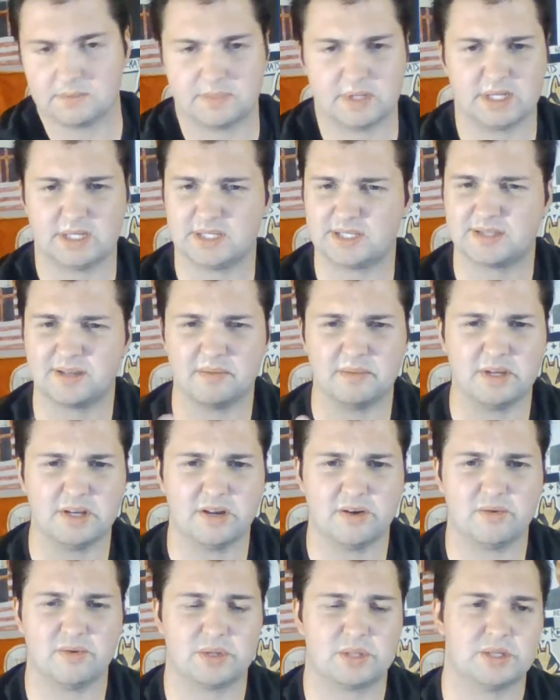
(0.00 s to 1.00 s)
But just let me
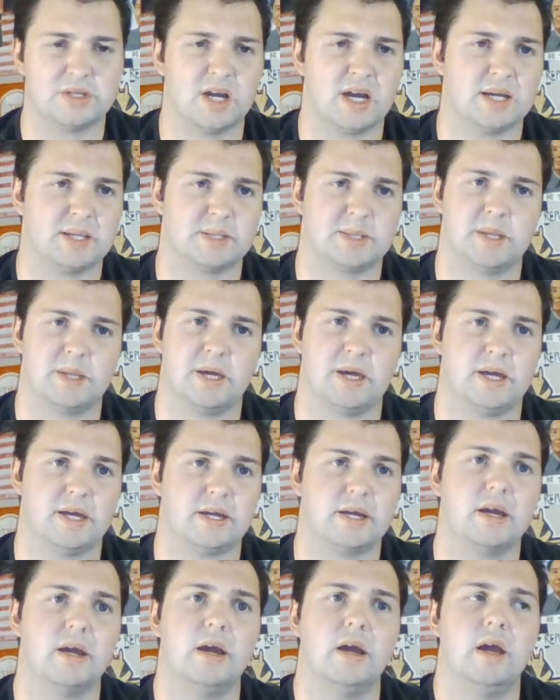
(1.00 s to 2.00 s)
know what you guys think.
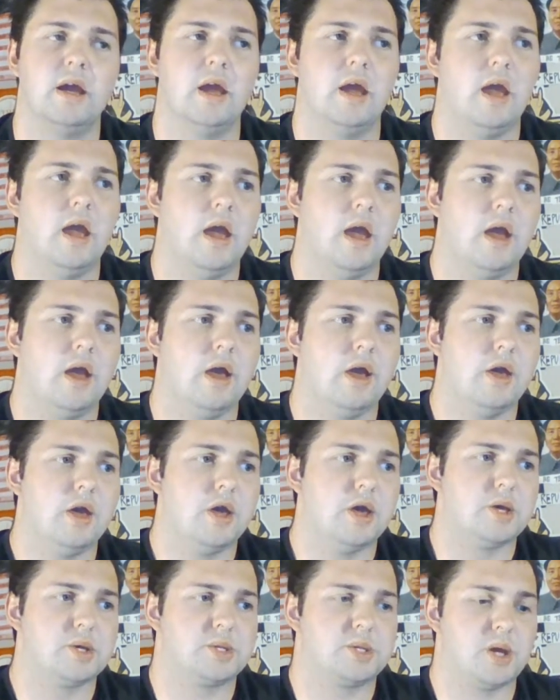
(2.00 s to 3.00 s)

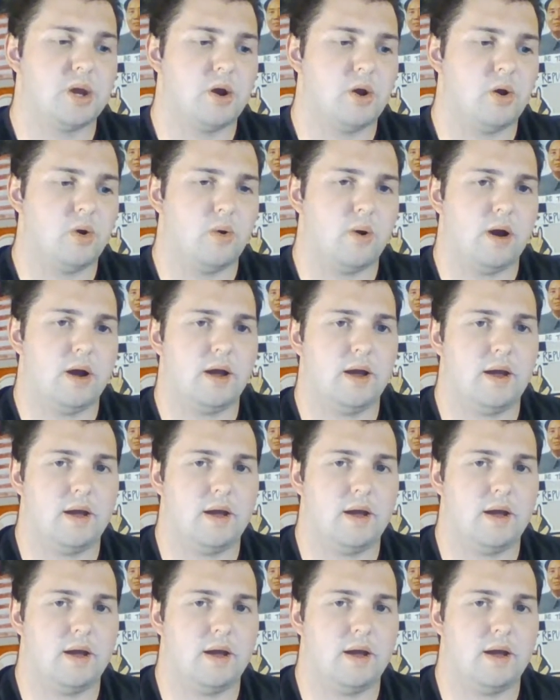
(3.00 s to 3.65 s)
So,